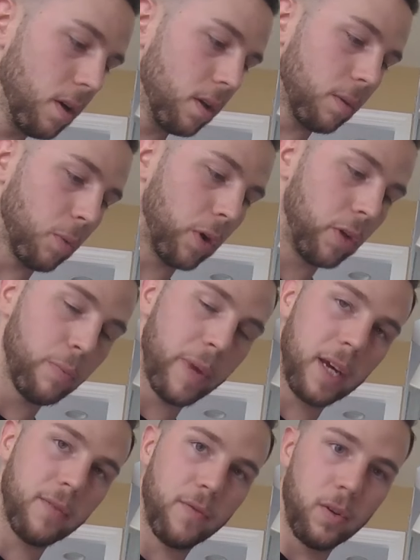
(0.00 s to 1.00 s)

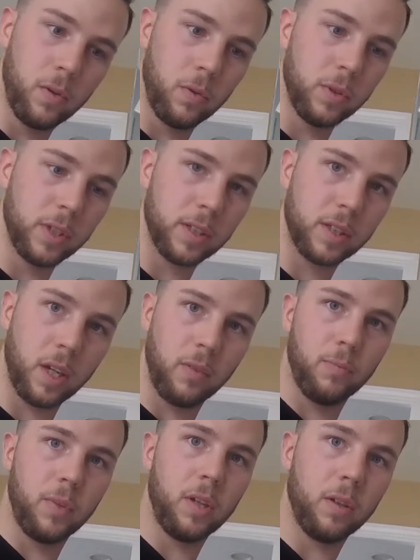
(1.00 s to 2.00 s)
make foods and
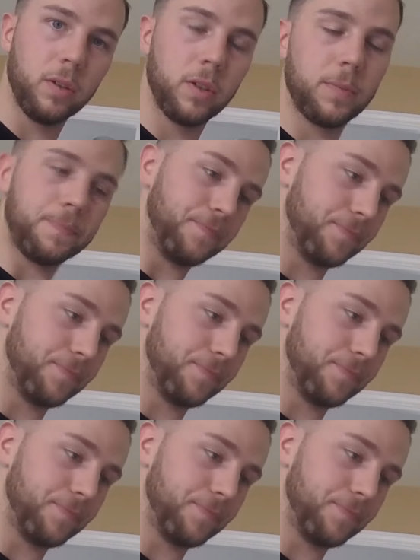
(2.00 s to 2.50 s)
save meals,